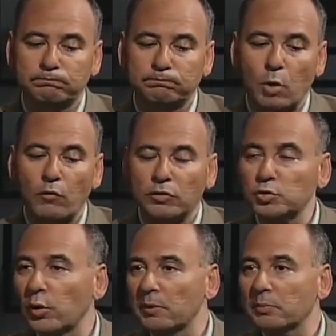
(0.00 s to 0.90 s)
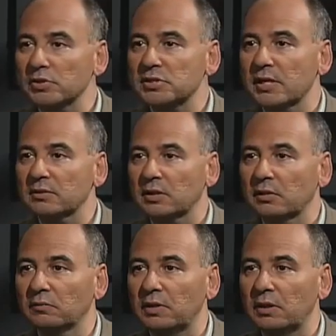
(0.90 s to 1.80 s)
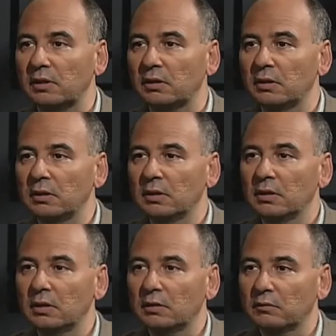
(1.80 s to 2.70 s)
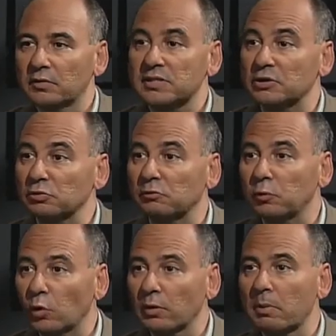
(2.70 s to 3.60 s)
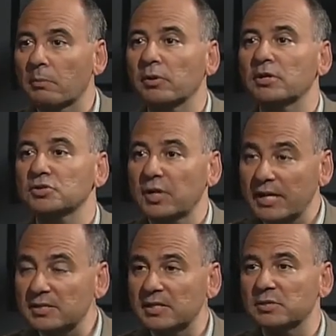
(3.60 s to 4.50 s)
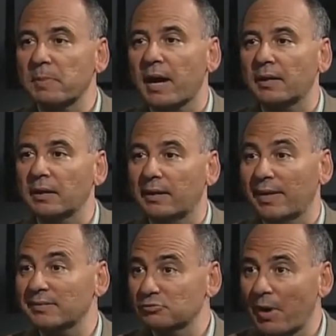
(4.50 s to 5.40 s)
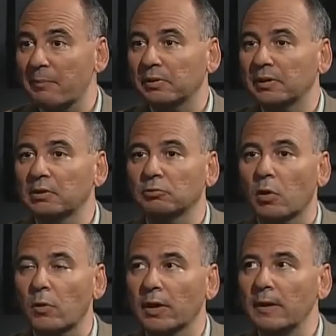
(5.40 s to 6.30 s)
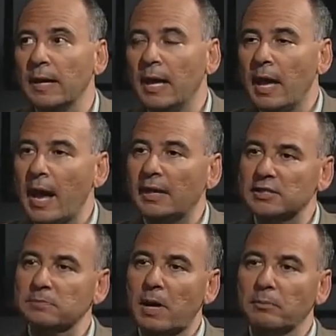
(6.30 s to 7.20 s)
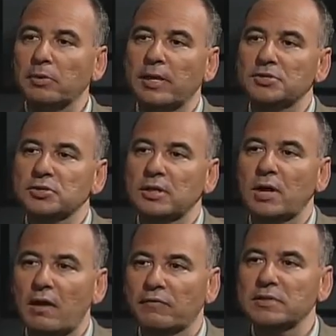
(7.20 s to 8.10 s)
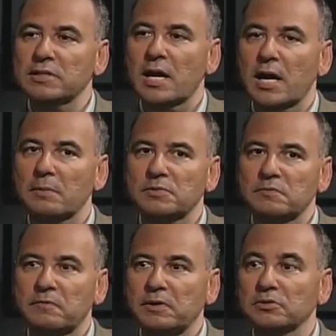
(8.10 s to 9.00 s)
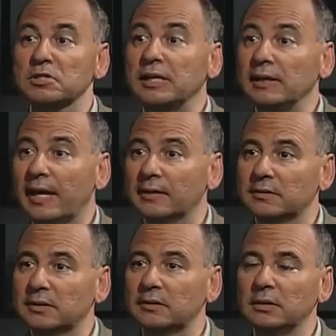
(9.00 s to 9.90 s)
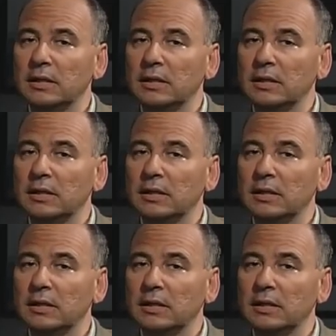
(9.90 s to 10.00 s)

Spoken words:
Over 20% of the Central Florida population is Hispanic, and that's rapidly growing. And it's a population that oftentimes feels neglected,